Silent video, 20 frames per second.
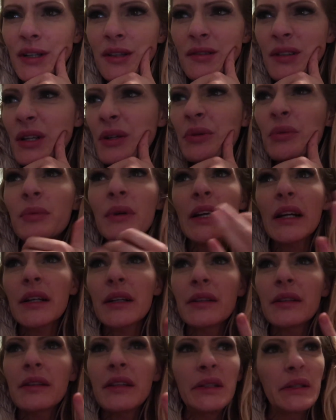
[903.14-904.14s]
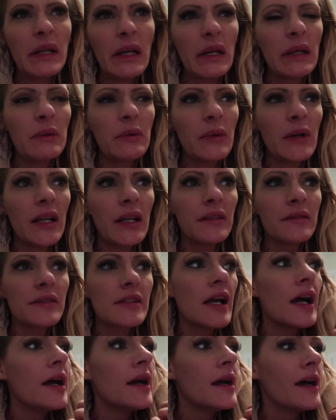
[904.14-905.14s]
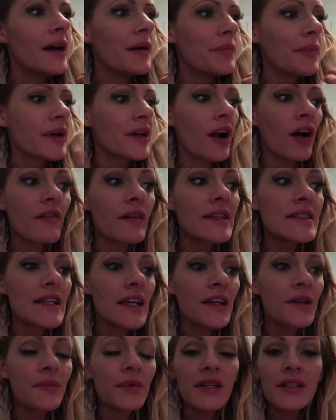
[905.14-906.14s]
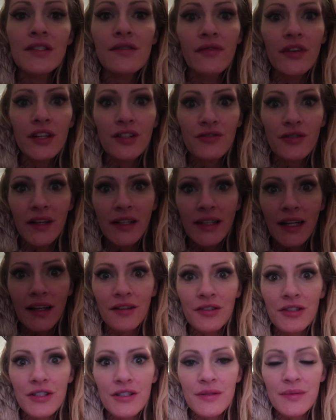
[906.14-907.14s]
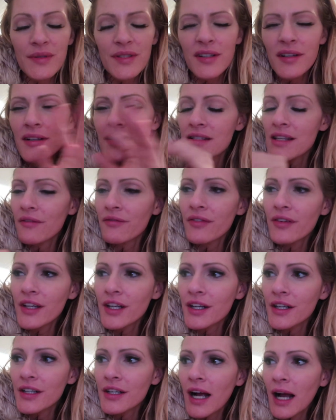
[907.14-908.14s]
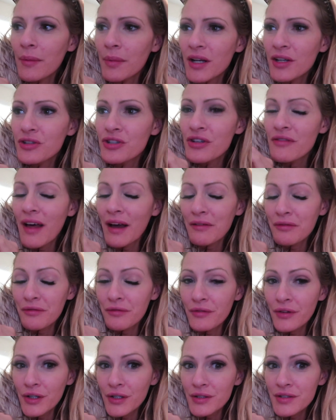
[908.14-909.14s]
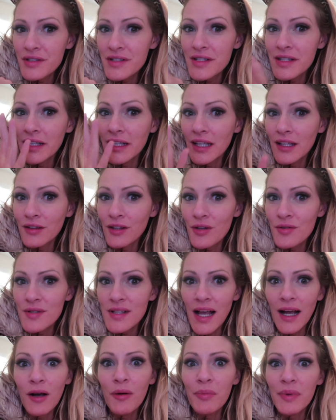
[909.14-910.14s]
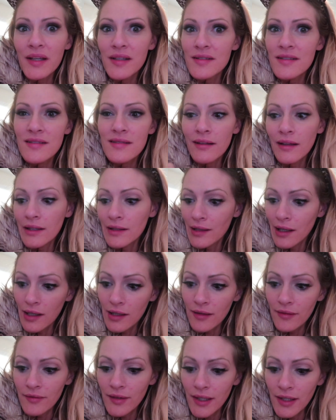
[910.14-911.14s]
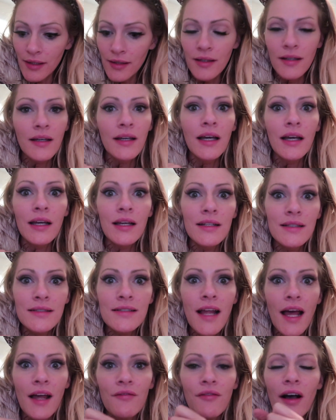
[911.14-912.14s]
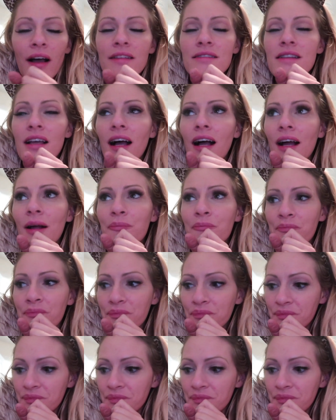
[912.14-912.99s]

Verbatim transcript: I don't know where the night went, but all I did was finish right now Christmas cards. I figure I better do that first and get those out because it's like kind of like deadline time.